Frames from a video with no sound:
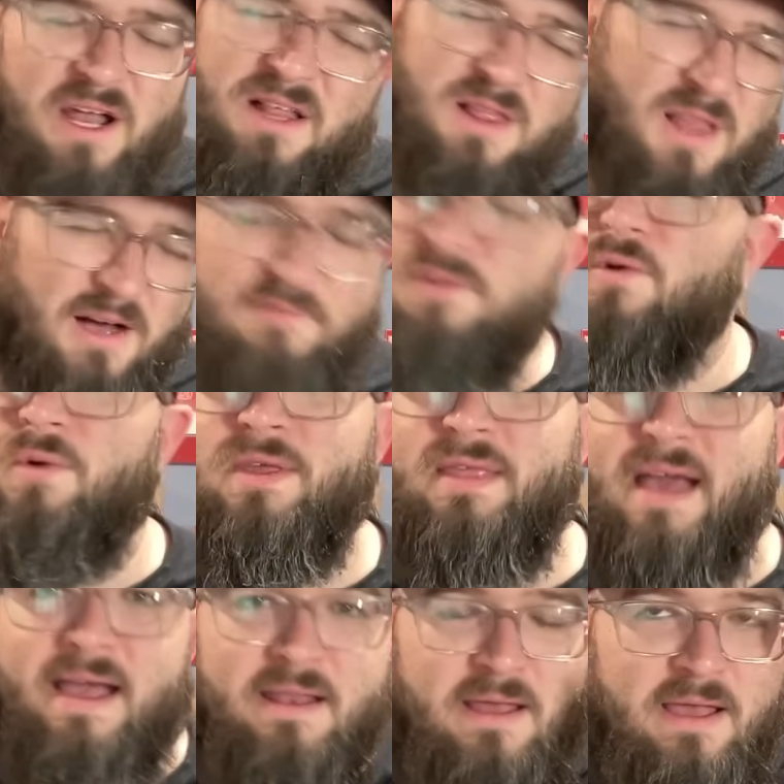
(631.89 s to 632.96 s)
I love doing
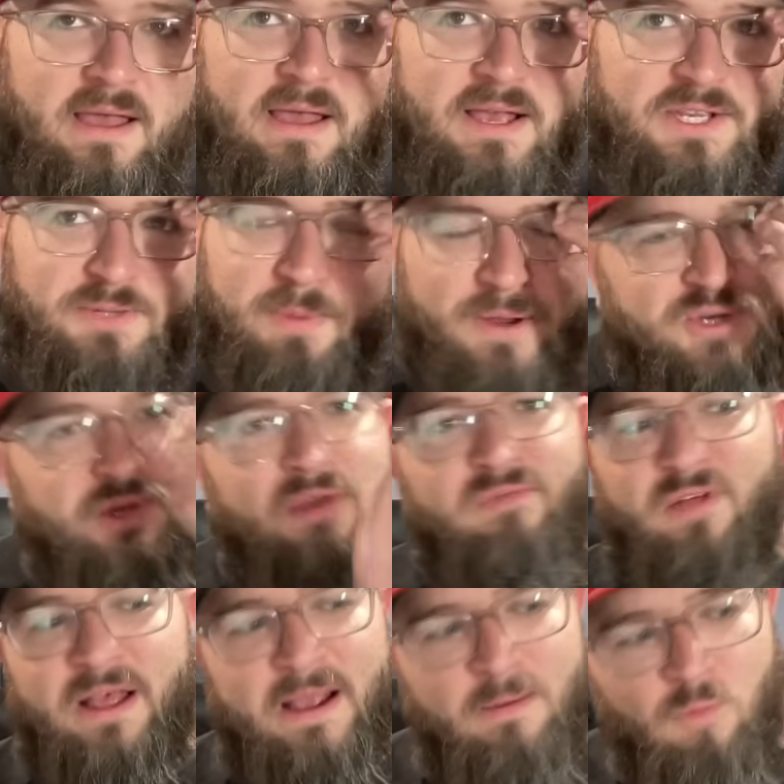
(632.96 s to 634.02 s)
that, especially if
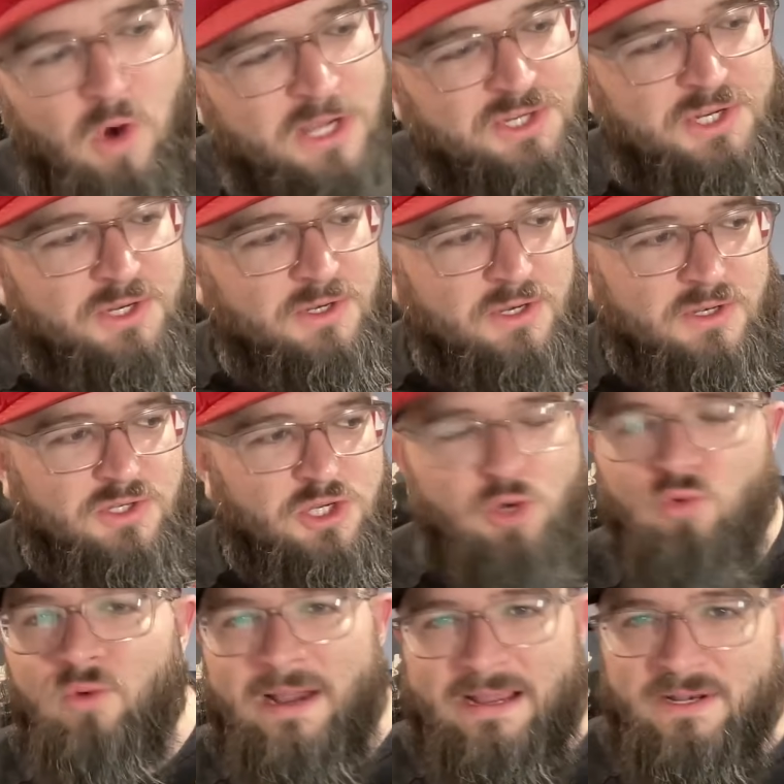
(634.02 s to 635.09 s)
like I'm watching two
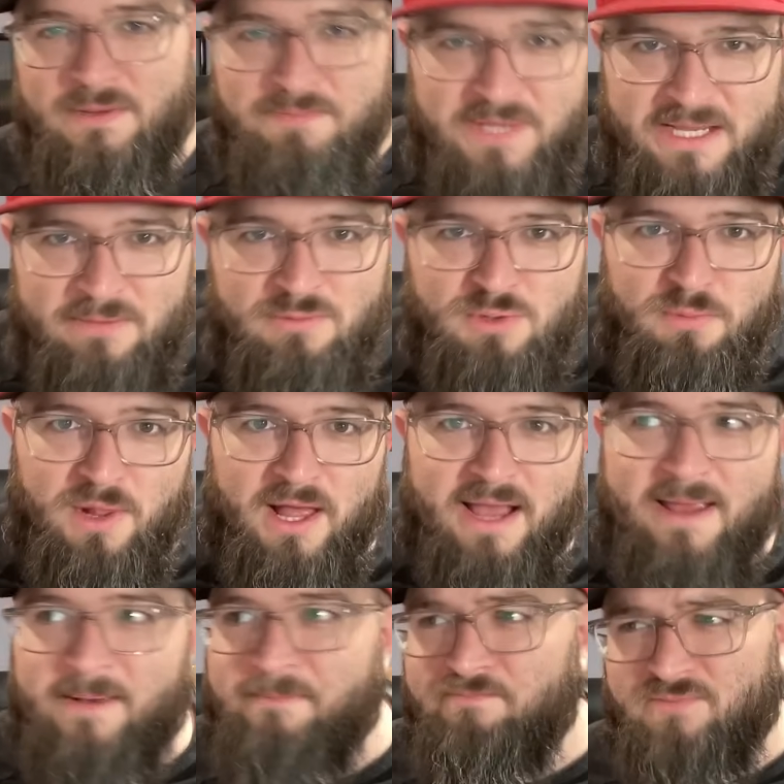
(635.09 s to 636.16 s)
random teams play.